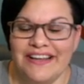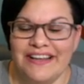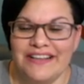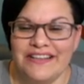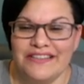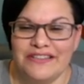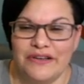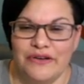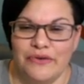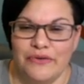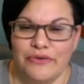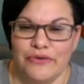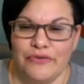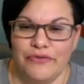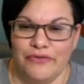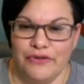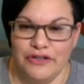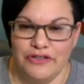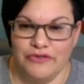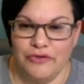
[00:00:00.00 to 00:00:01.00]
So the
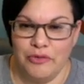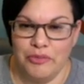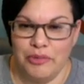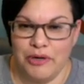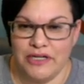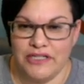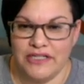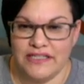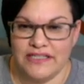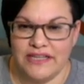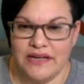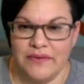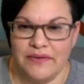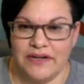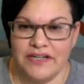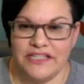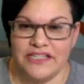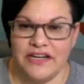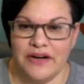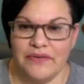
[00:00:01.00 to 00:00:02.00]
first 4 projects I want
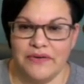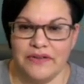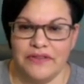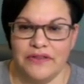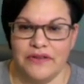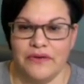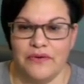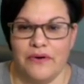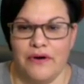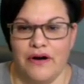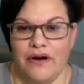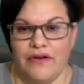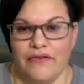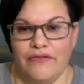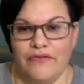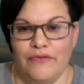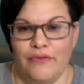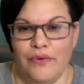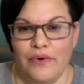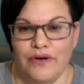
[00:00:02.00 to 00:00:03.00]
to share with you are
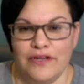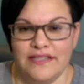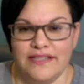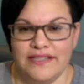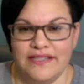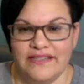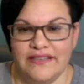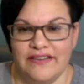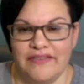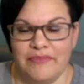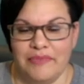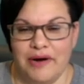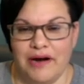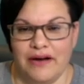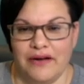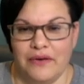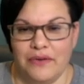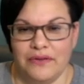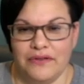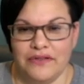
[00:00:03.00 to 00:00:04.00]
4 sets of pot
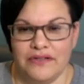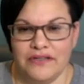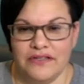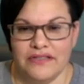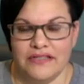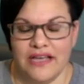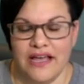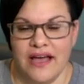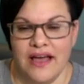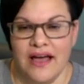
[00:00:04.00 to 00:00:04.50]
holders.